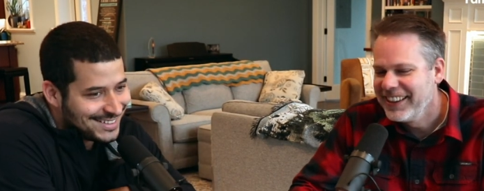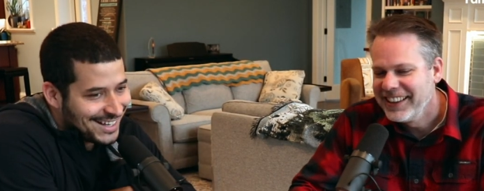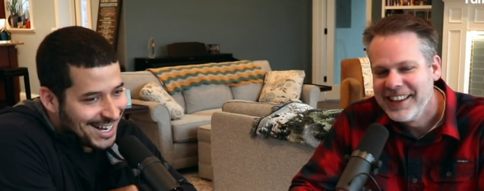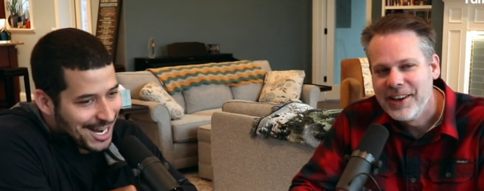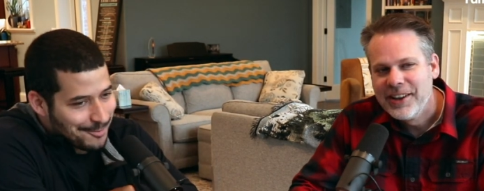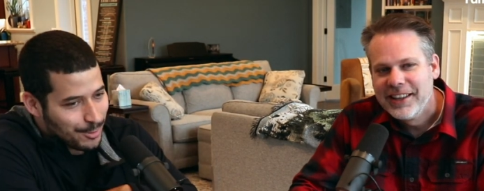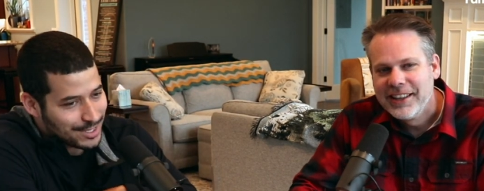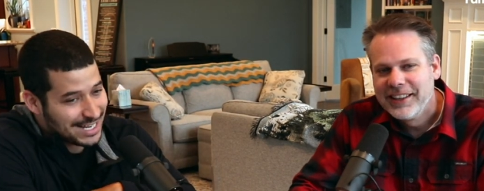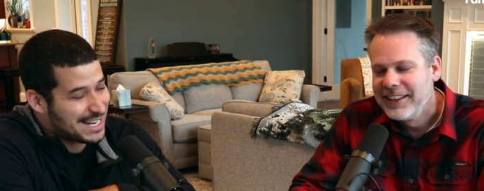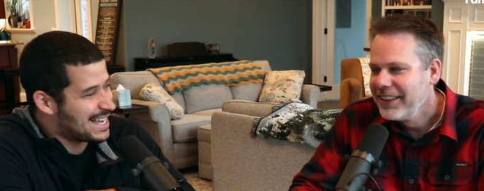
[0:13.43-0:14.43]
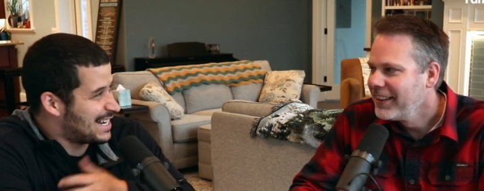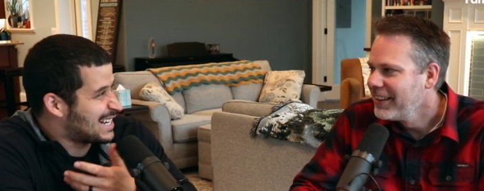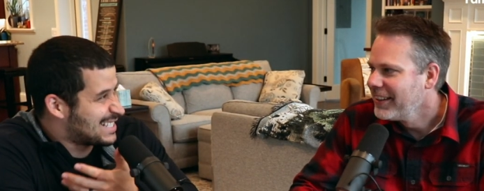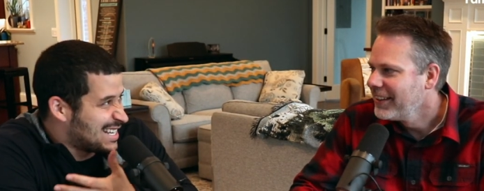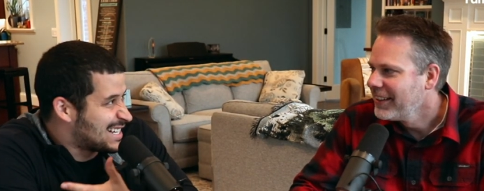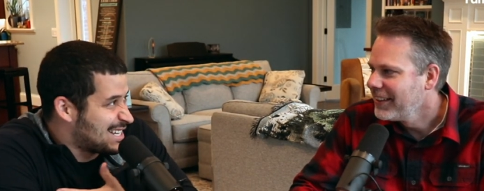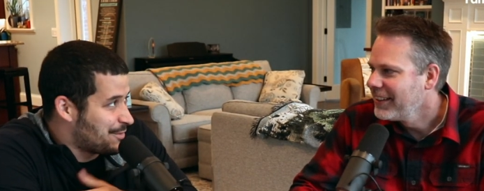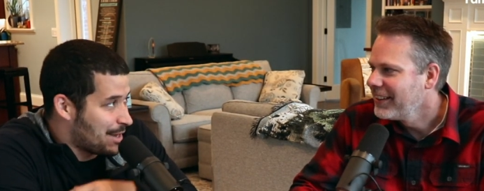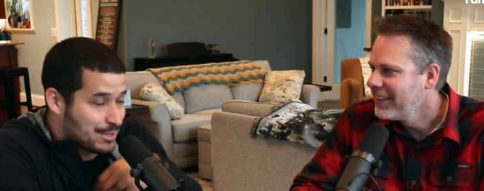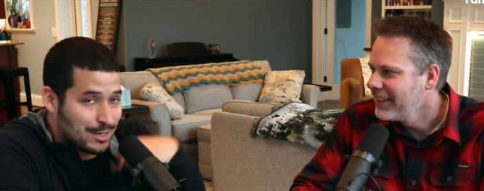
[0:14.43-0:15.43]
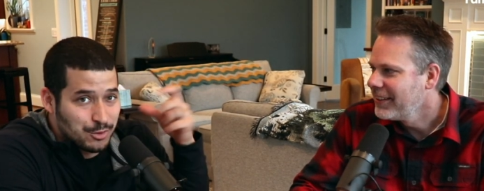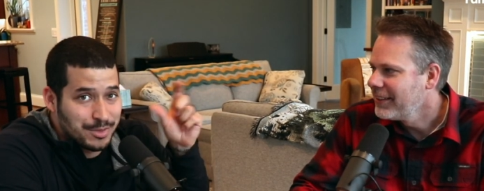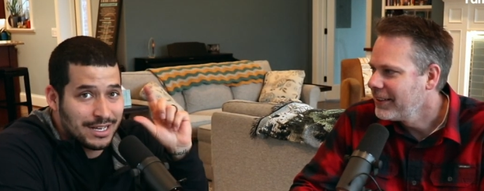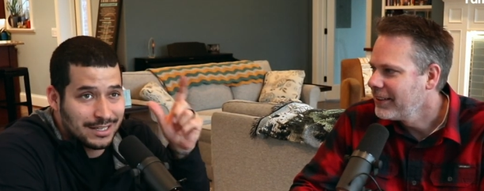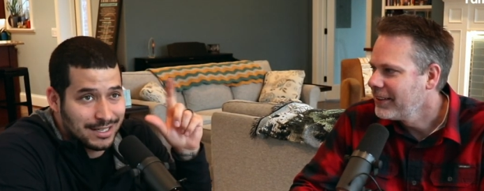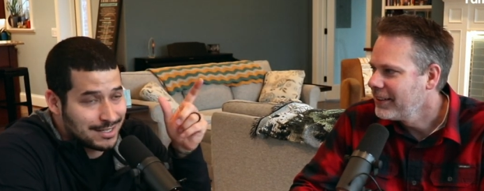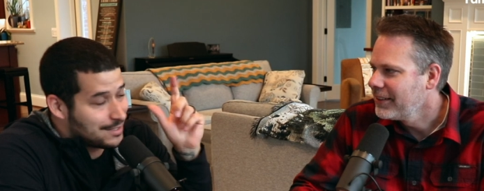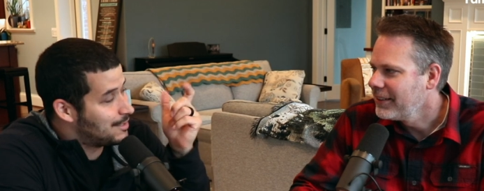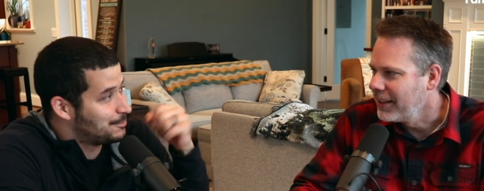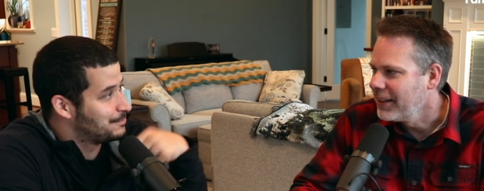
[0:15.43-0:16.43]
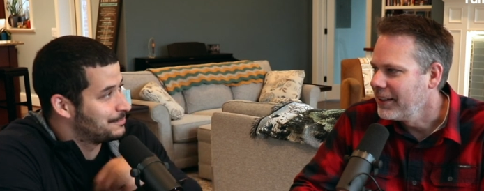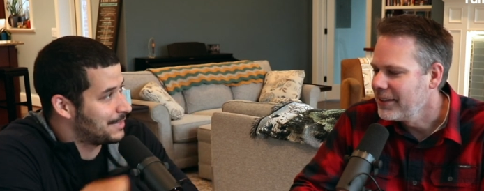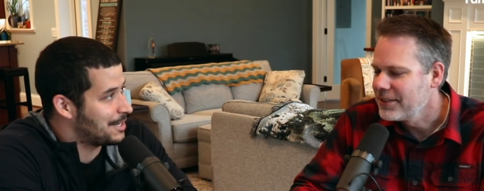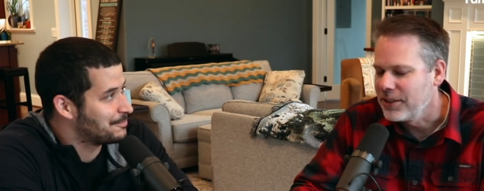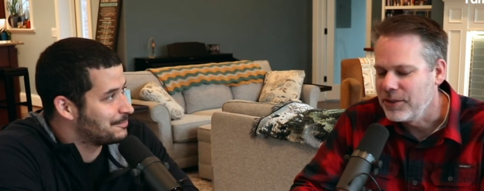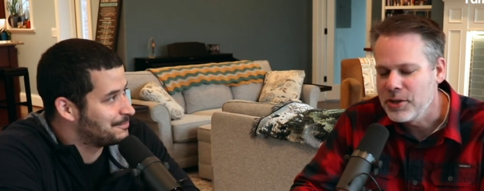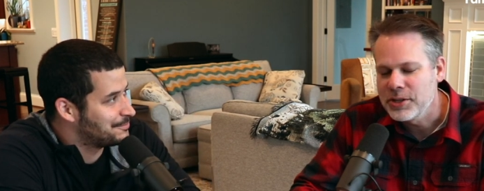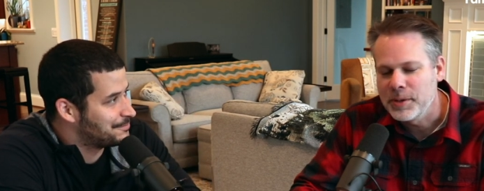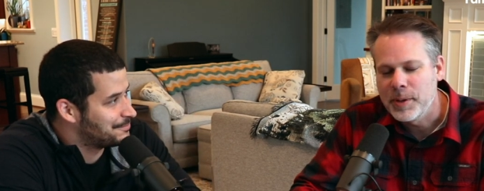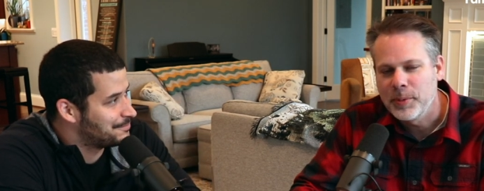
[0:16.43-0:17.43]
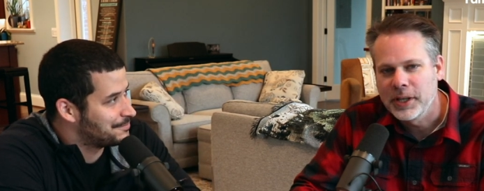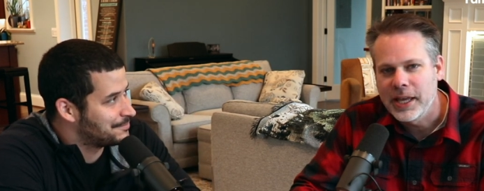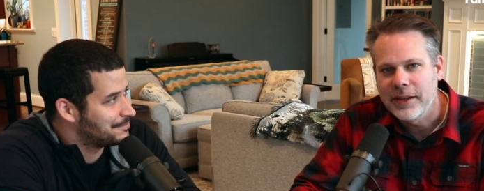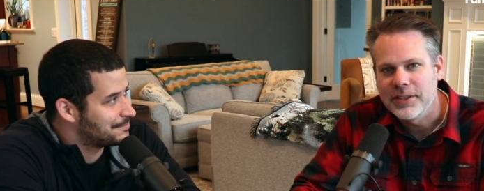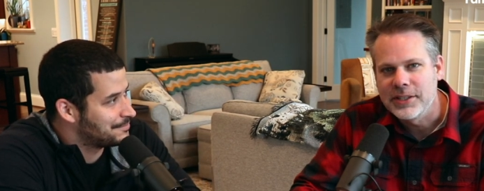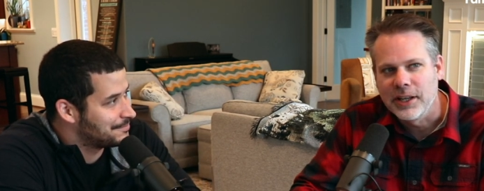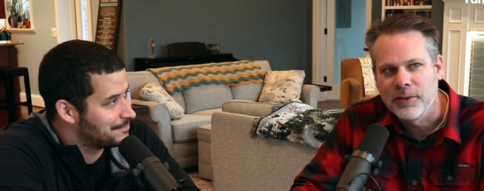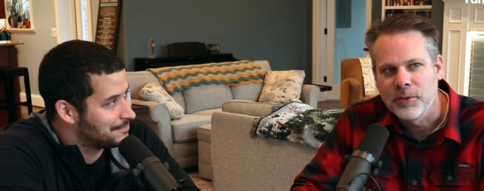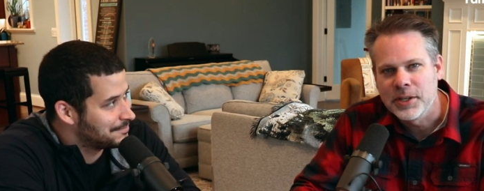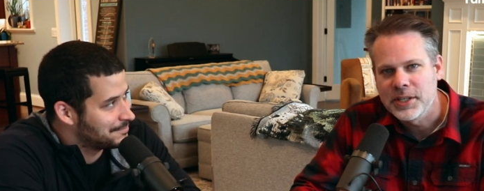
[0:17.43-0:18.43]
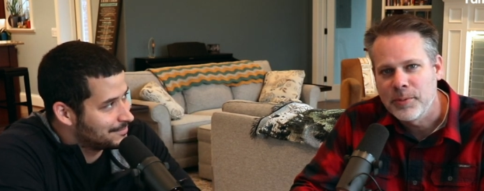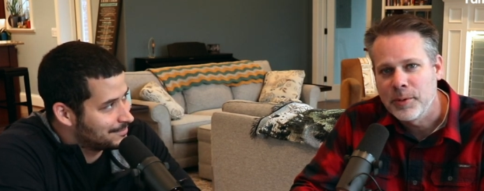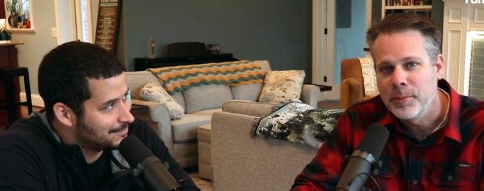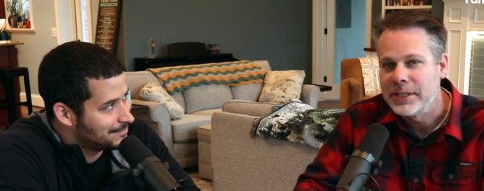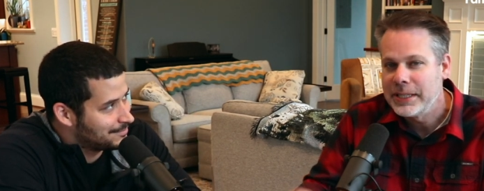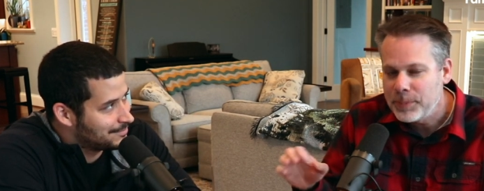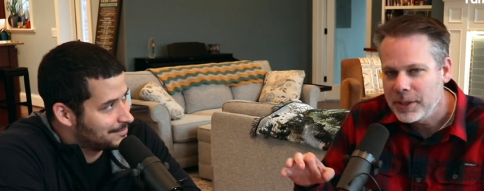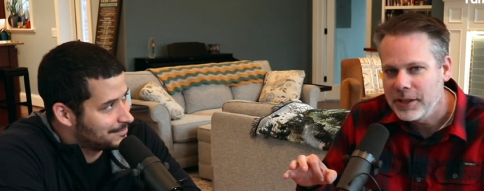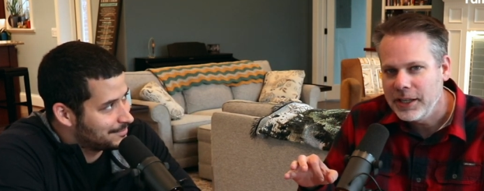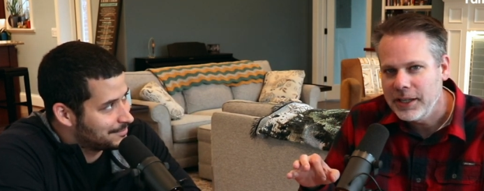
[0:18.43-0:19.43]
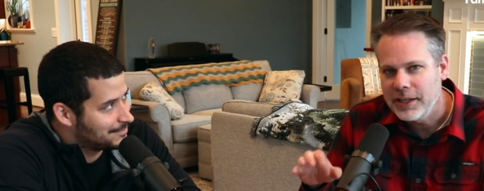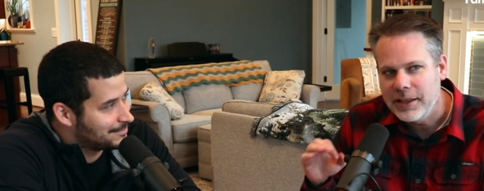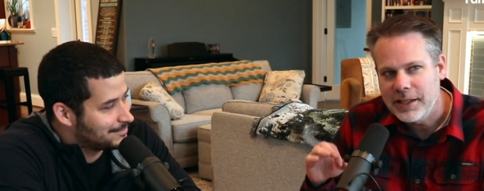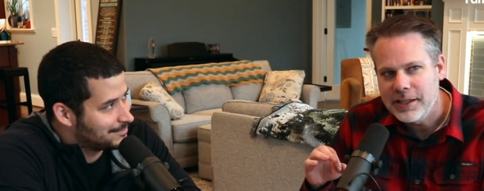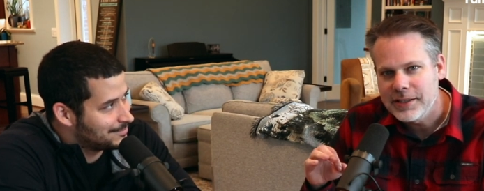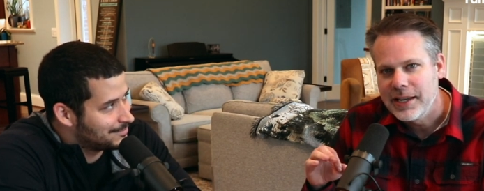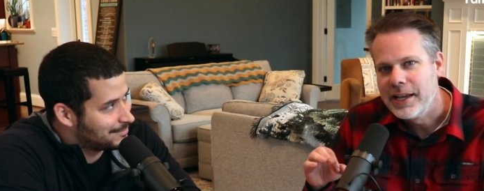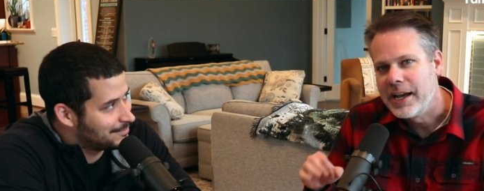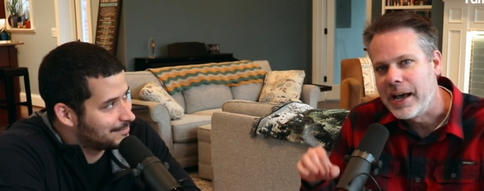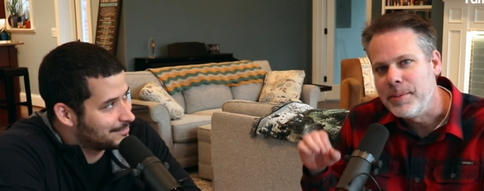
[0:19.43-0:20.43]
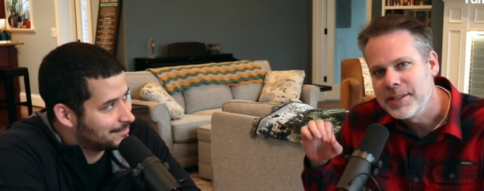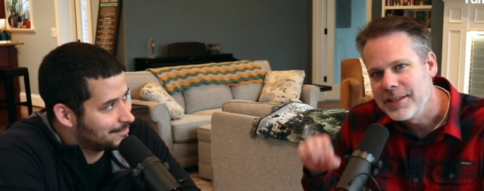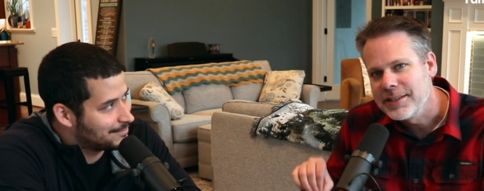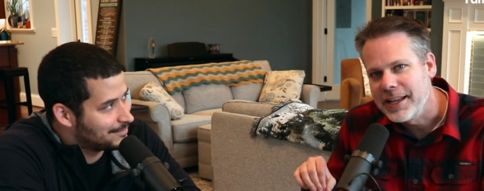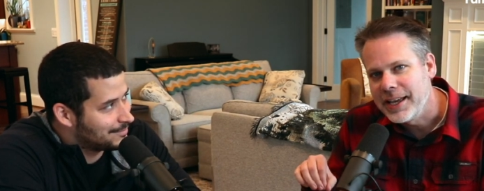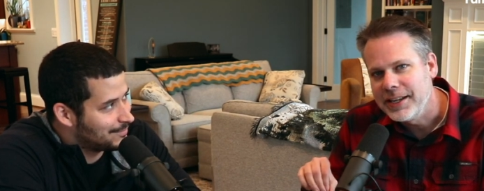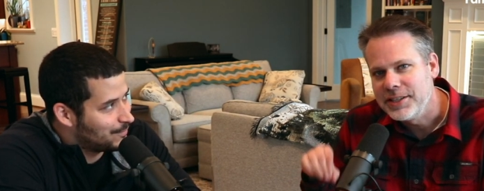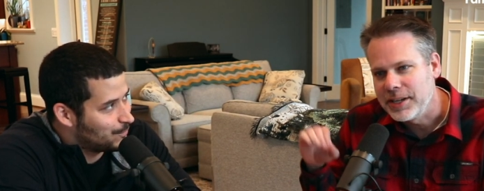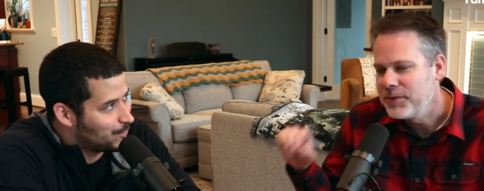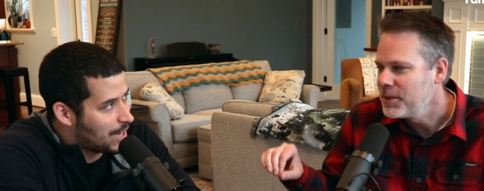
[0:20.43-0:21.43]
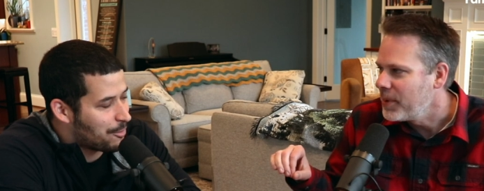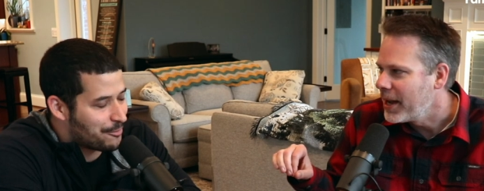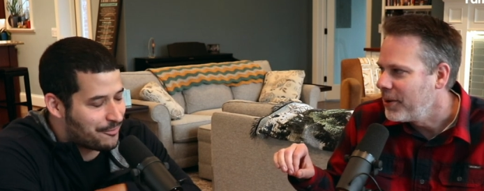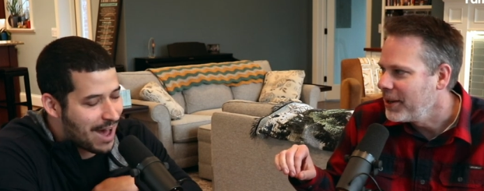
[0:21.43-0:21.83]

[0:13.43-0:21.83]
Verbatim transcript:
Speaker 1: But we're excited. Yeah, the next 6-7 episodes will be like this.
Speaker 2: So so usually people can't even tell if we're in the same room, but typically in these, I'm in Cincinnati, Jeff's
Speaker 1: in Maui. Yeah, we're